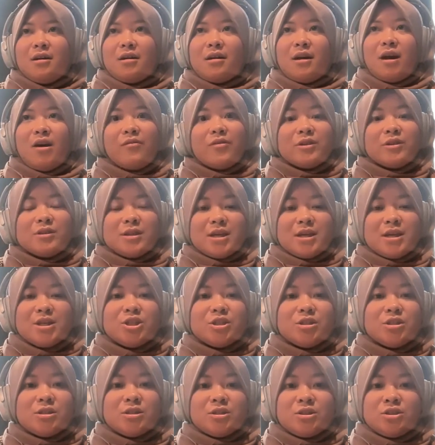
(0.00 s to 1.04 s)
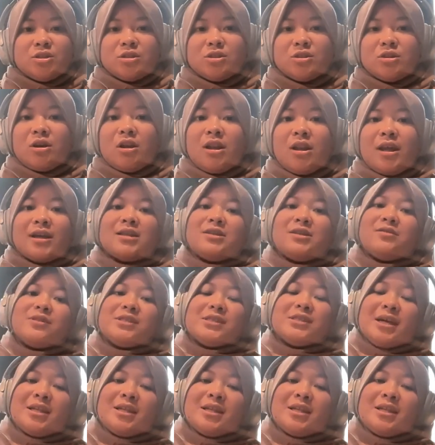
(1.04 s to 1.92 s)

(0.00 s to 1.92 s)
conversation and just collective